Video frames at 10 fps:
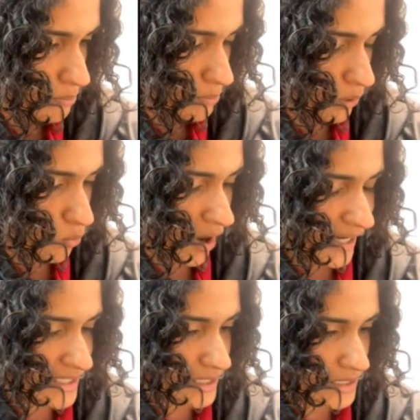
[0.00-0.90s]
but what
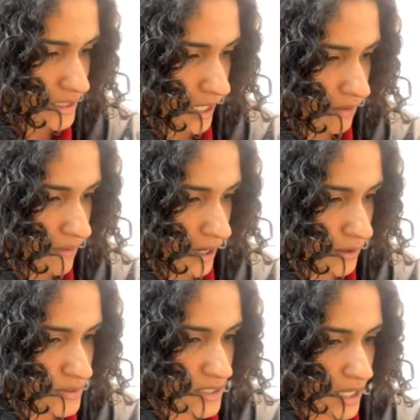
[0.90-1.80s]
I didn't have
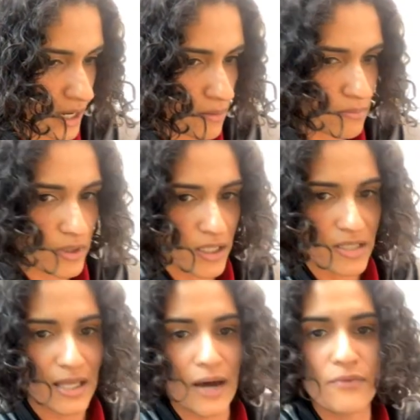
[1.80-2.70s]
is
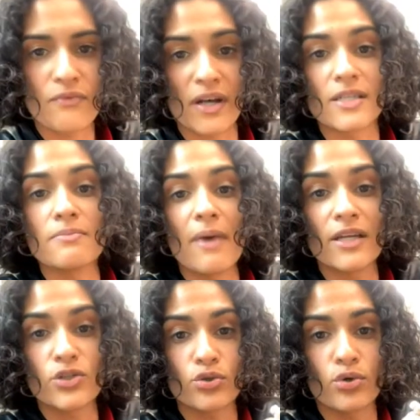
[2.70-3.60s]
that
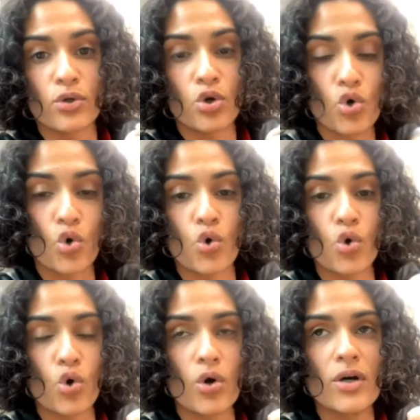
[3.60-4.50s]
fundamental
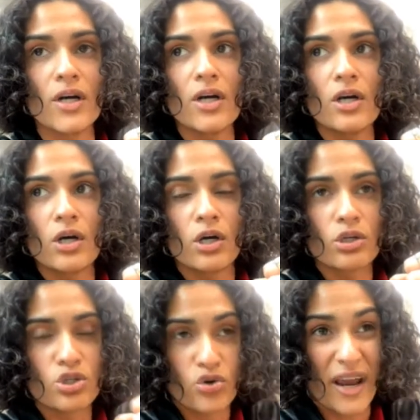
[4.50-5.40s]
core
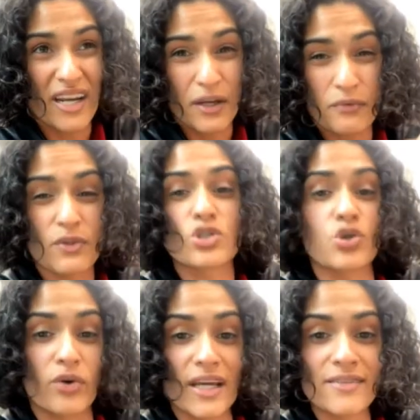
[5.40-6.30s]
training for
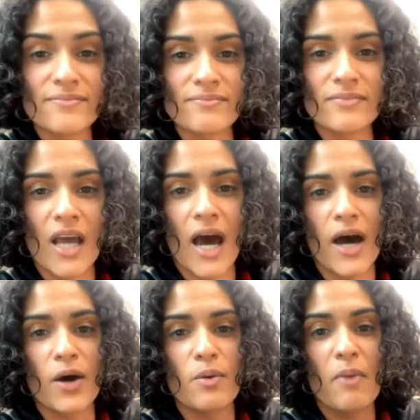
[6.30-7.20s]
screen. I
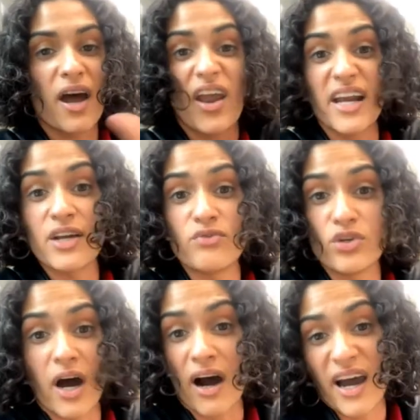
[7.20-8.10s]

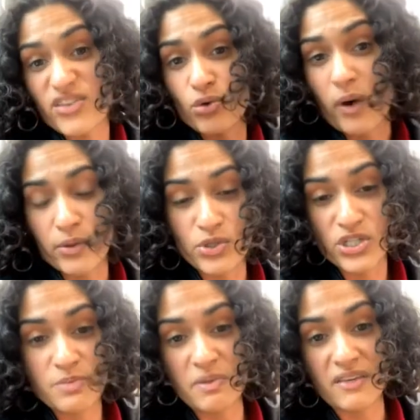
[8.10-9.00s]
thought I
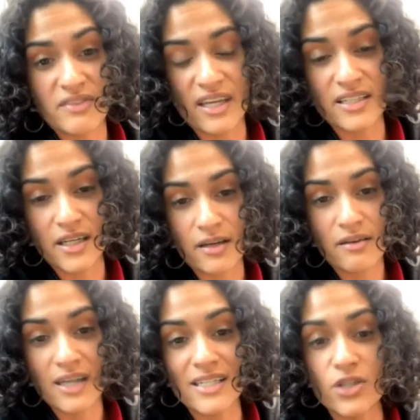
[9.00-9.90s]
would be in theatre,
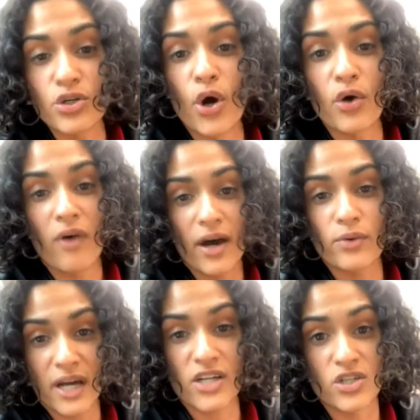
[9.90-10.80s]
know that I
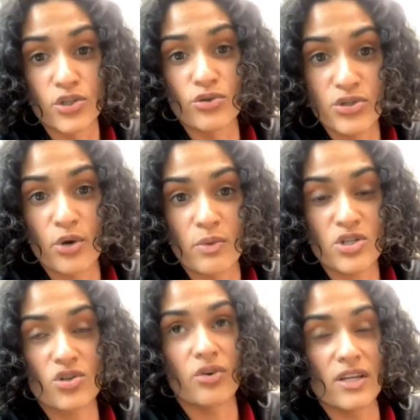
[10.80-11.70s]
would actually do so much
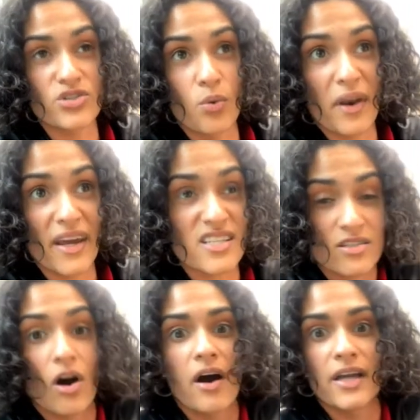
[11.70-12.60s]
screen. So when I
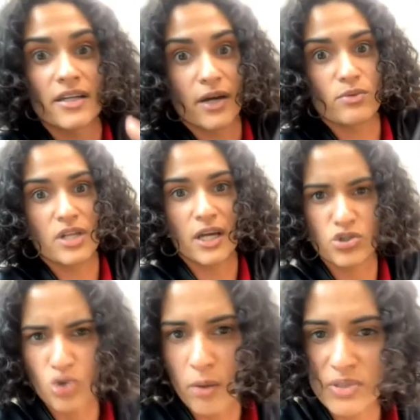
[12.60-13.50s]
started and I was like
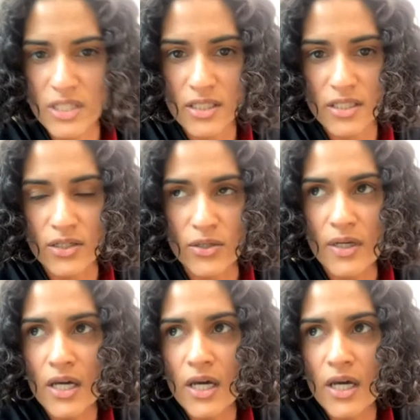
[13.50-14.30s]
dropped into